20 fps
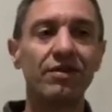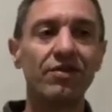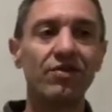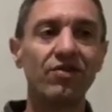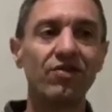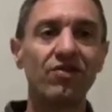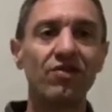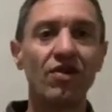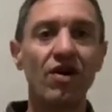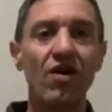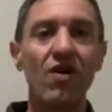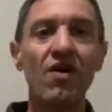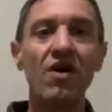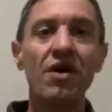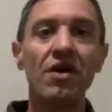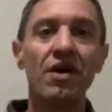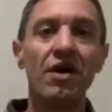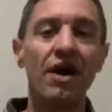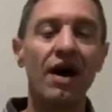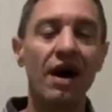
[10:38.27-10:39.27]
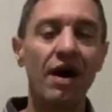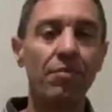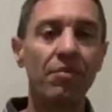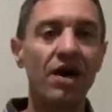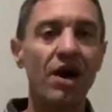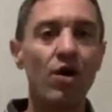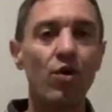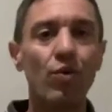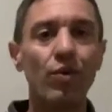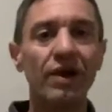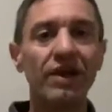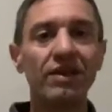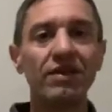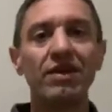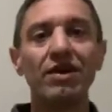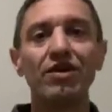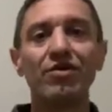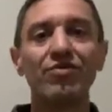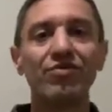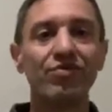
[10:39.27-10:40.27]
So I'm now waiting
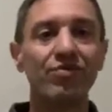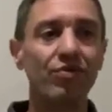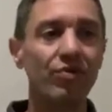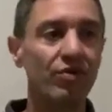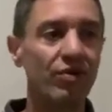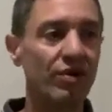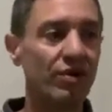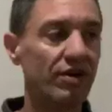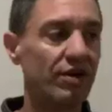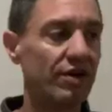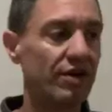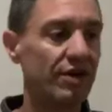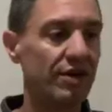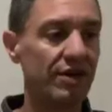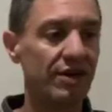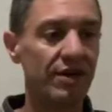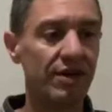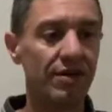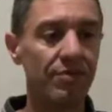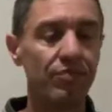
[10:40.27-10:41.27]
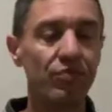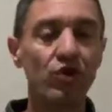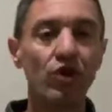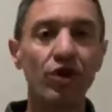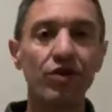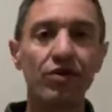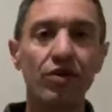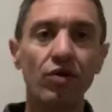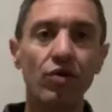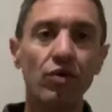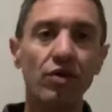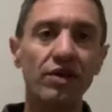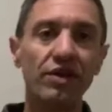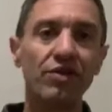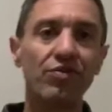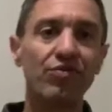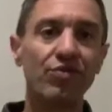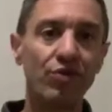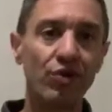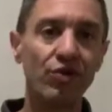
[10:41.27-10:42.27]
for not only the
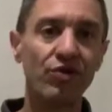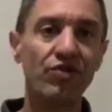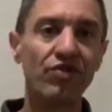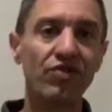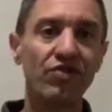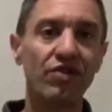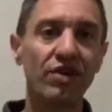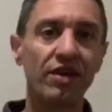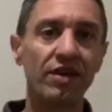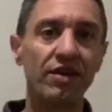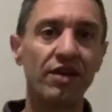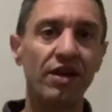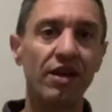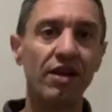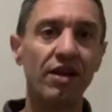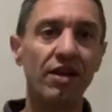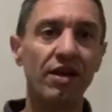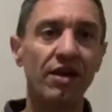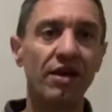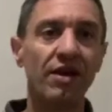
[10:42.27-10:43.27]
first signal,